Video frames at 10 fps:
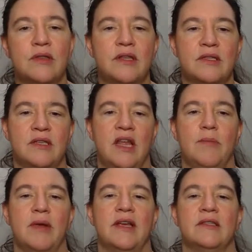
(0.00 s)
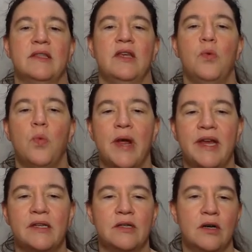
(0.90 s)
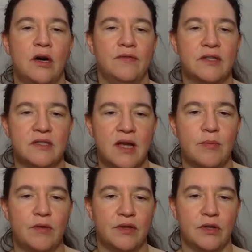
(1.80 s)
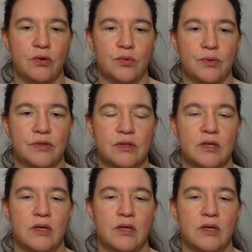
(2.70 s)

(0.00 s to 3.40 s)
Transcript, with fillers: the same as the weight of the sum of the code words.